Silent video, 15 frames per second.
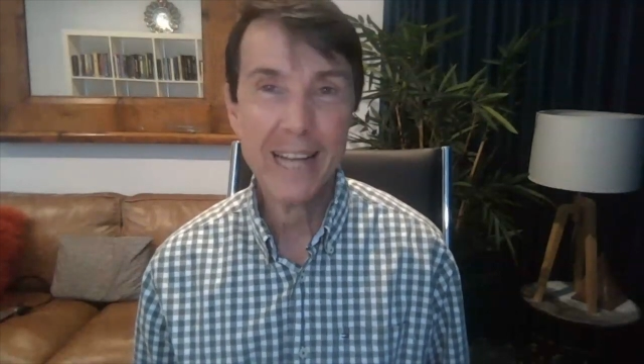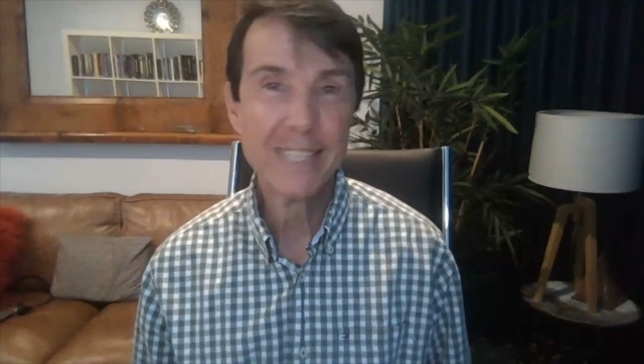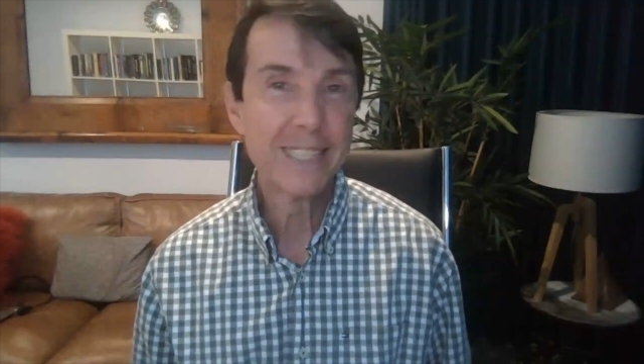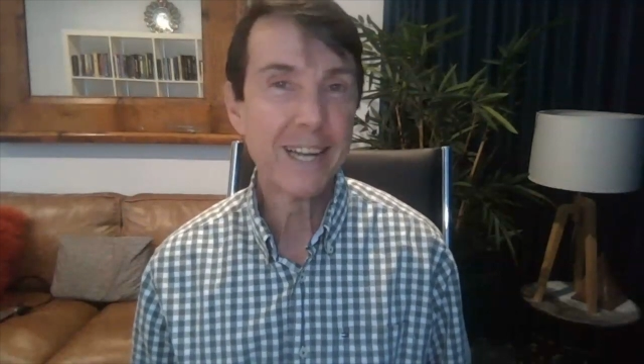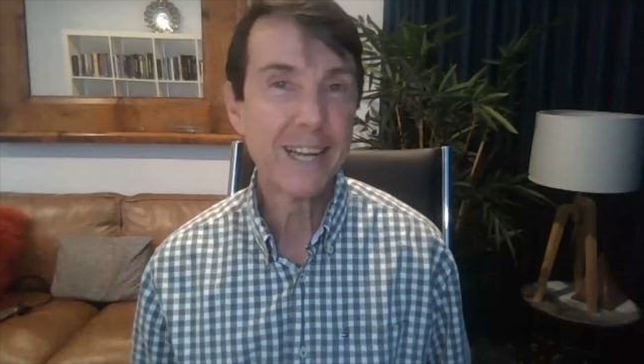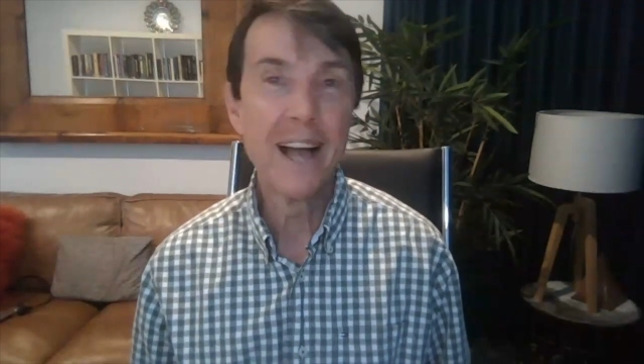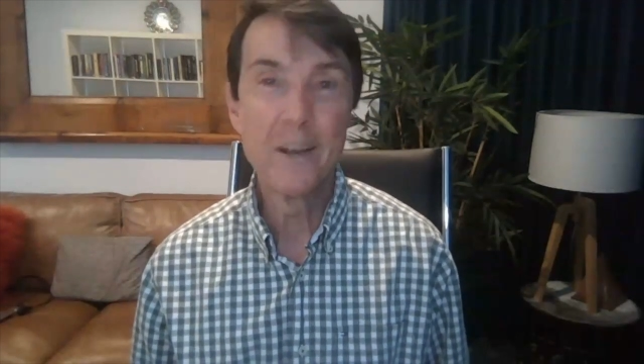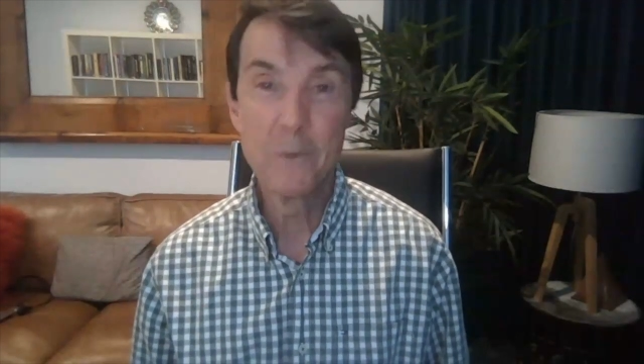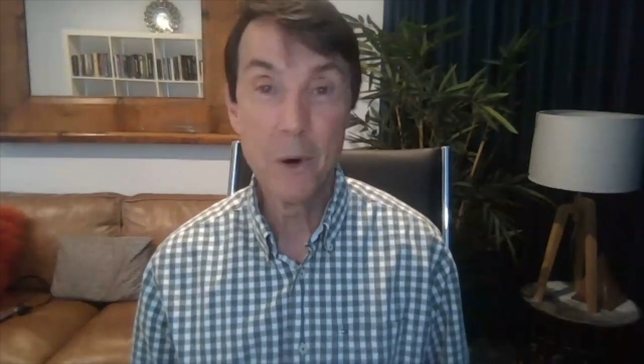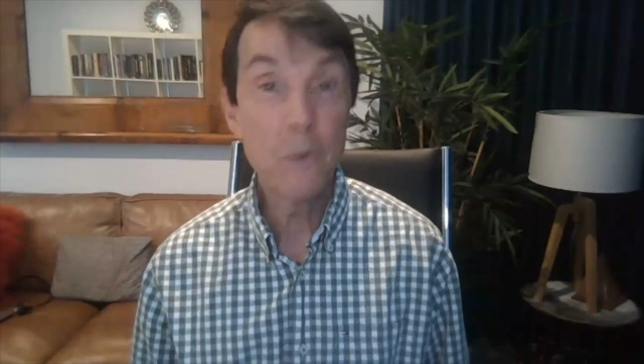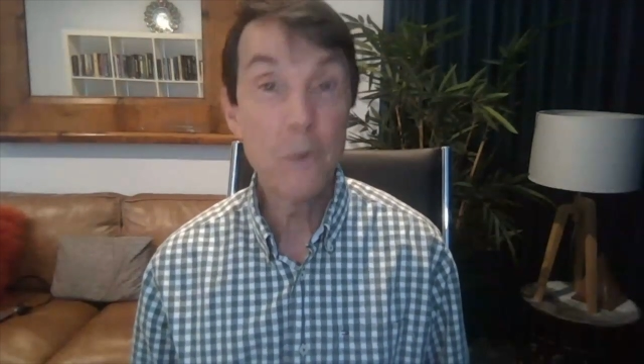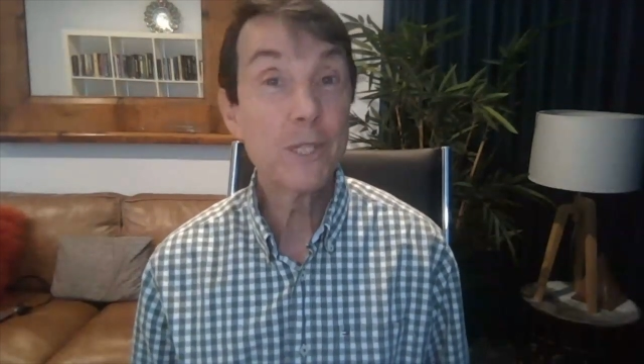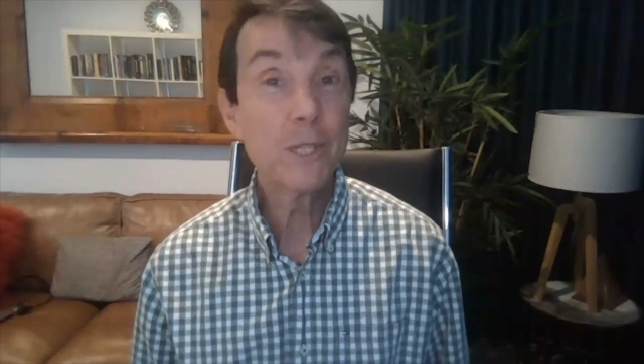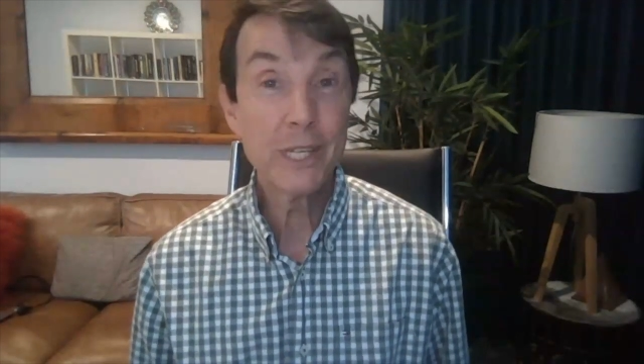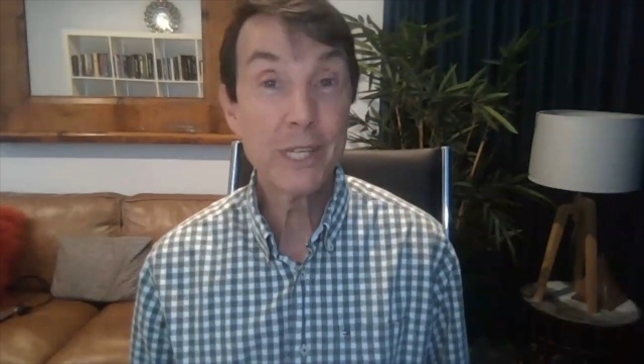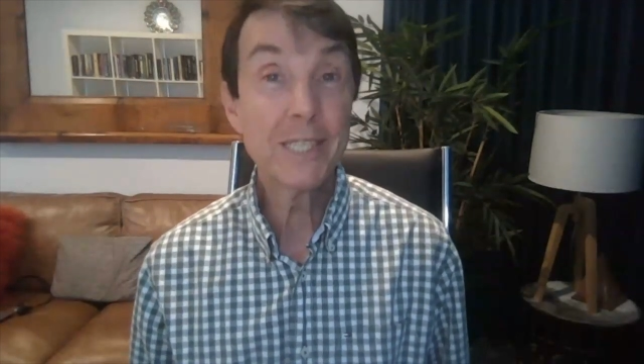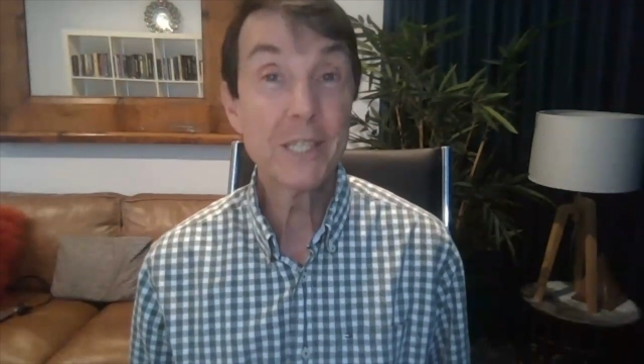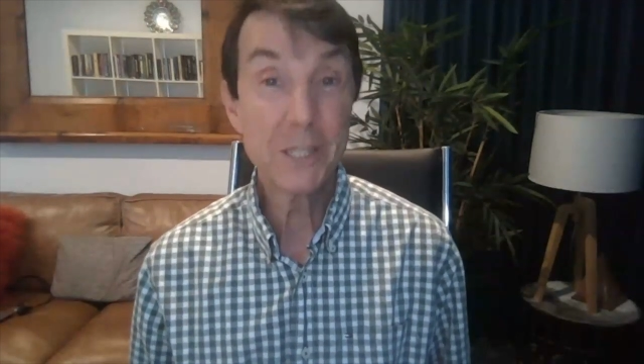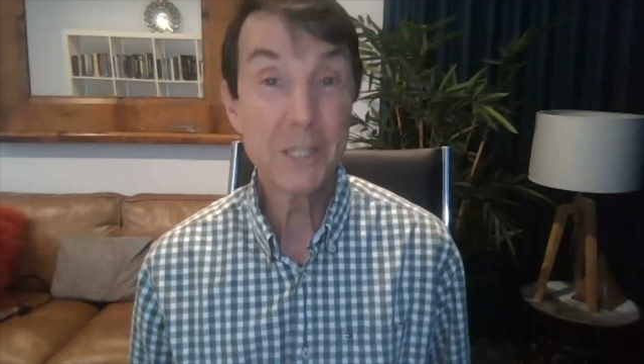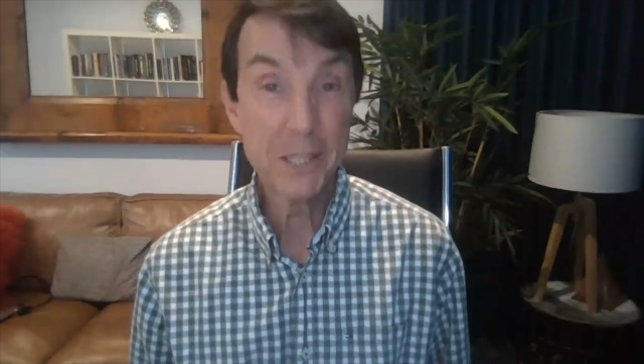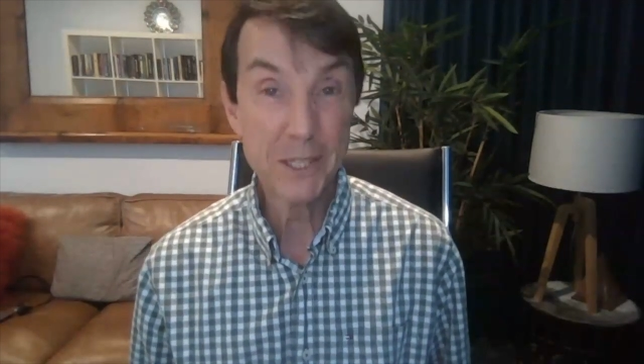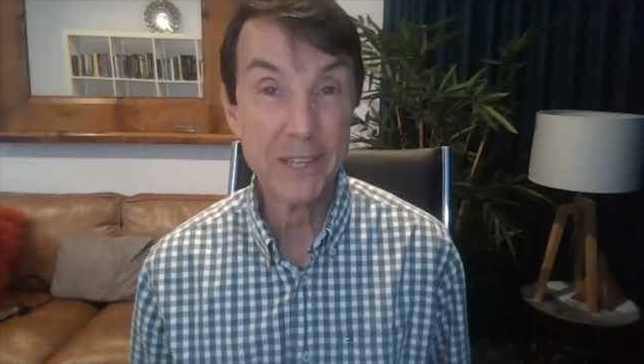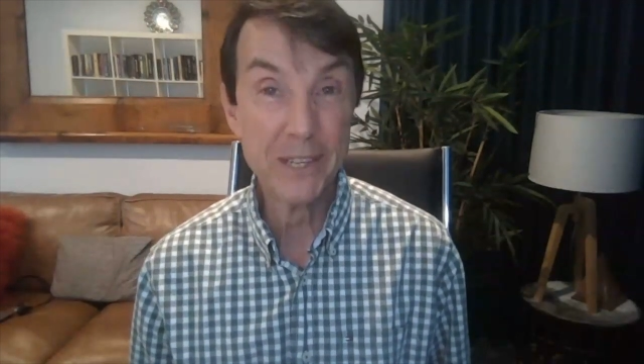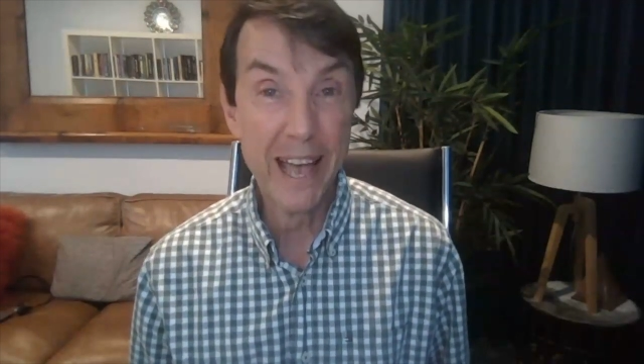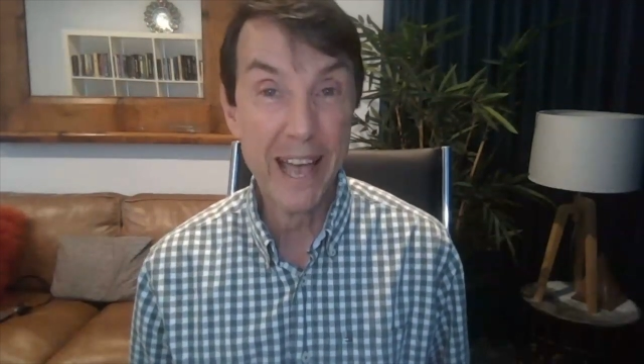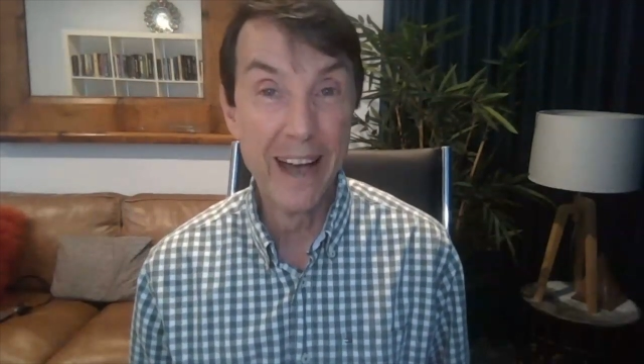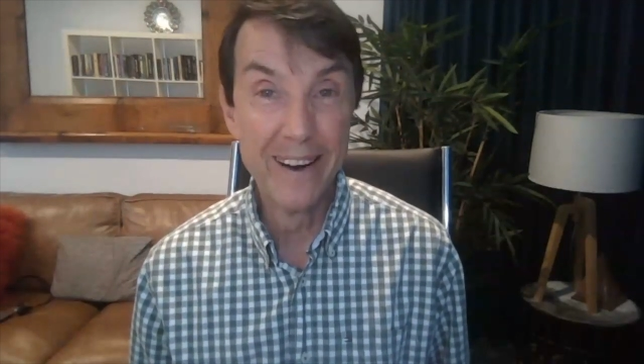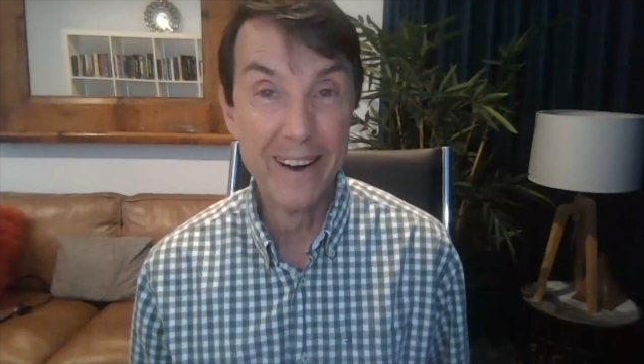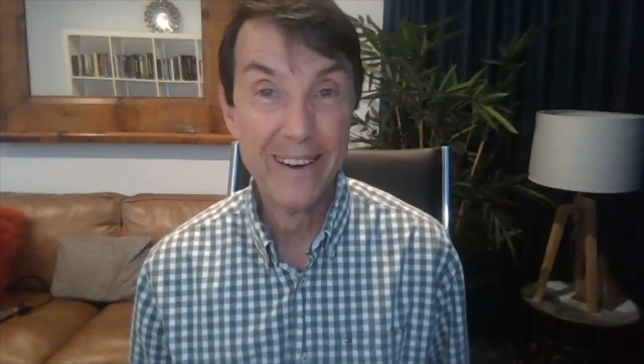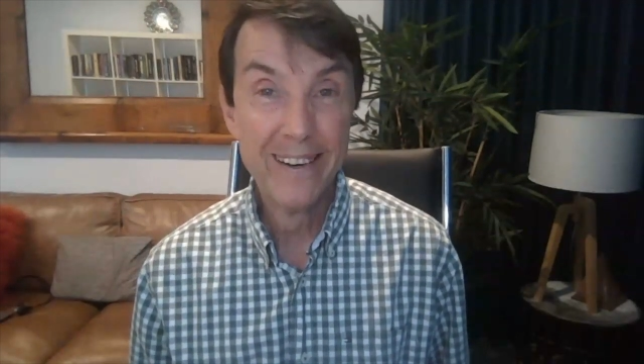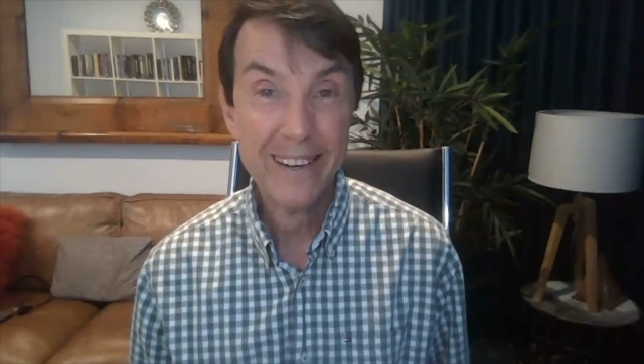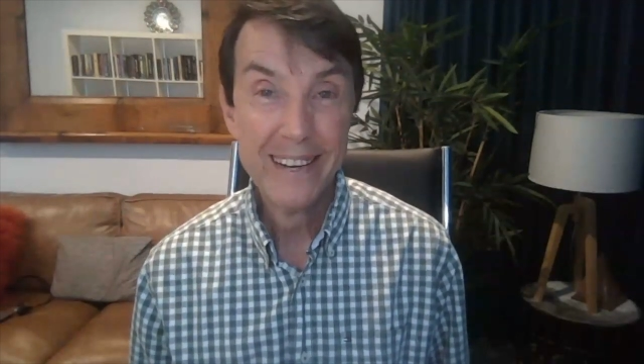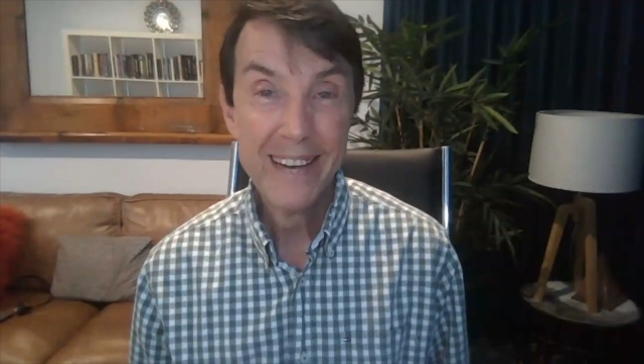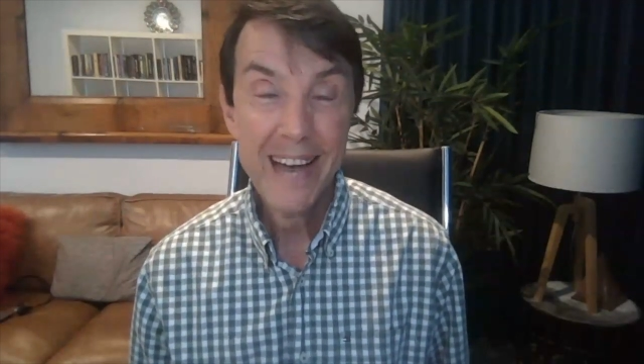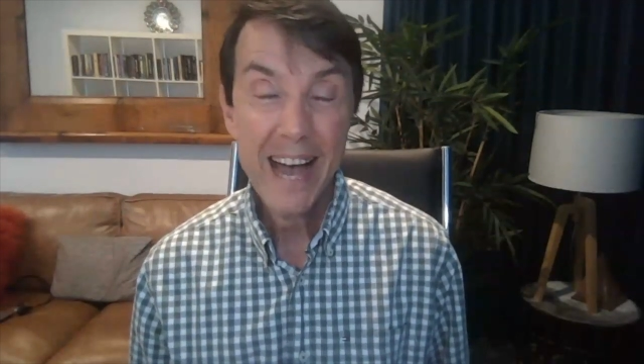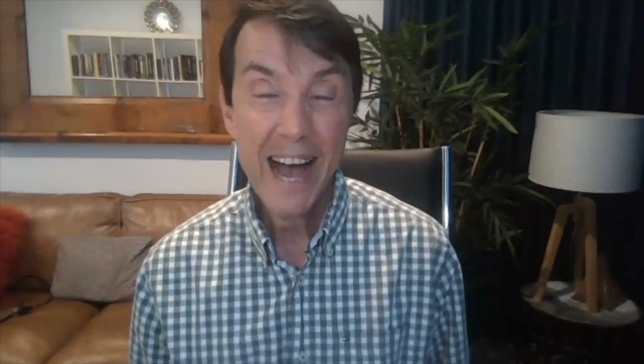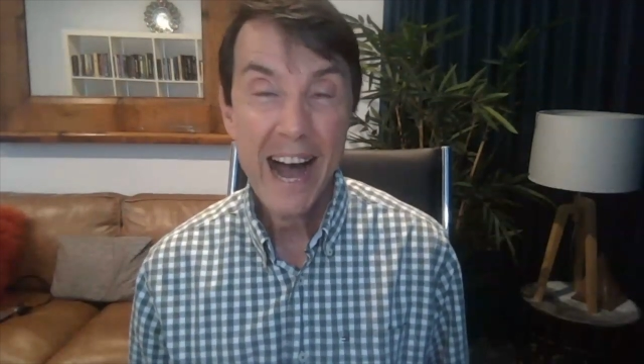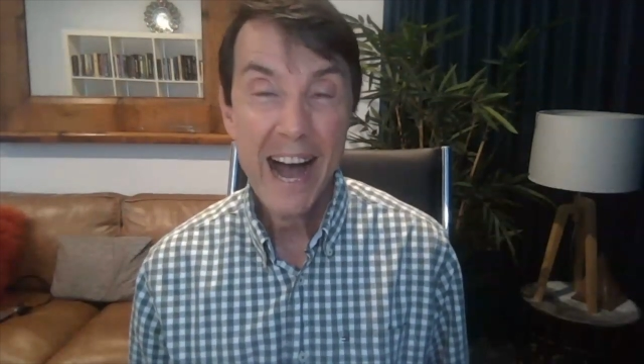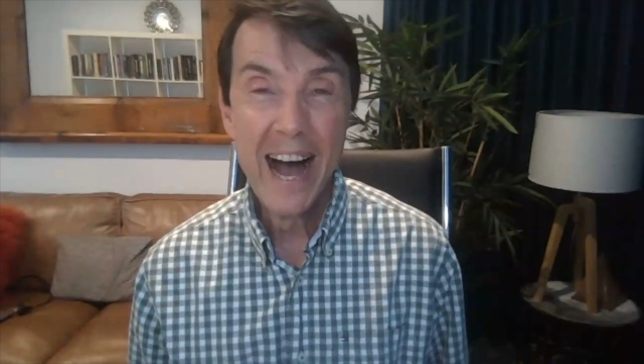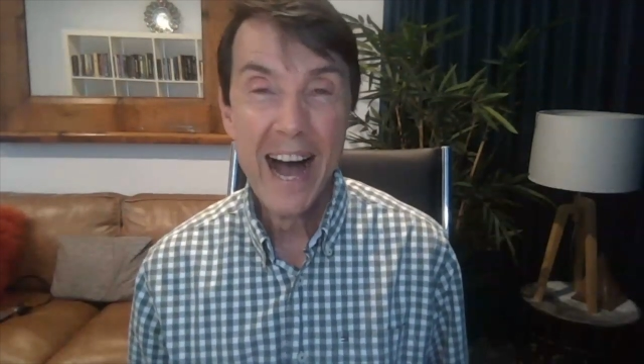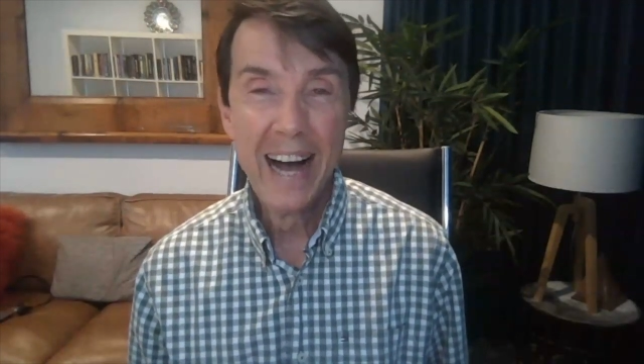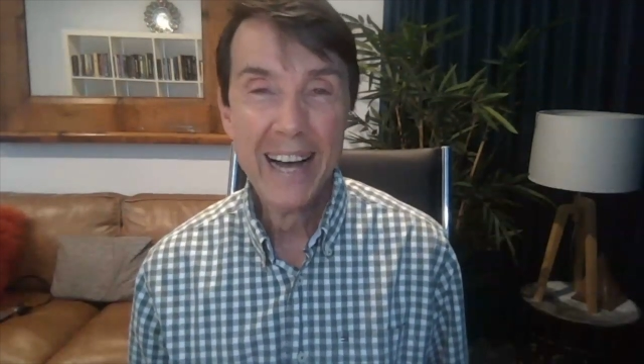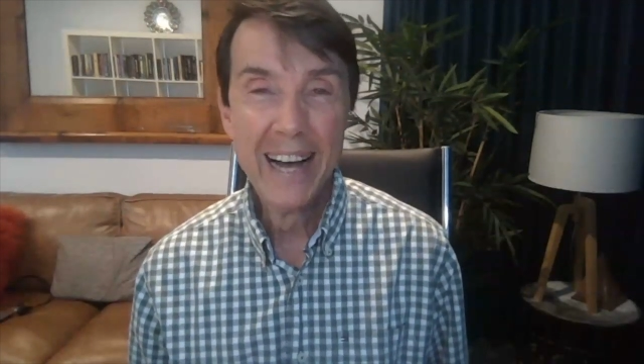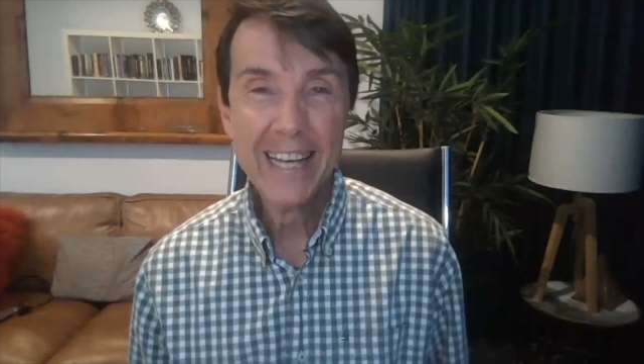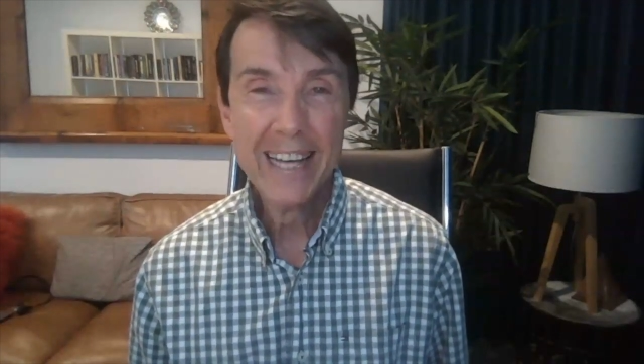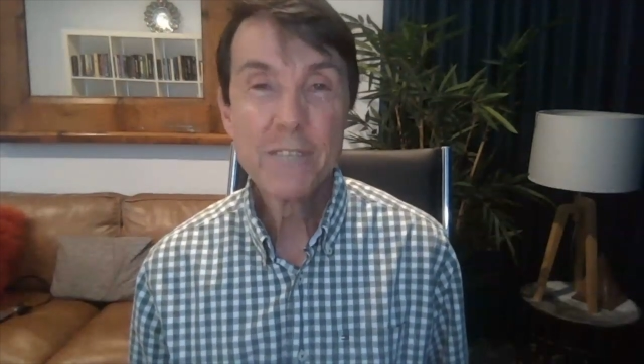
it's like, what would Jesus do now?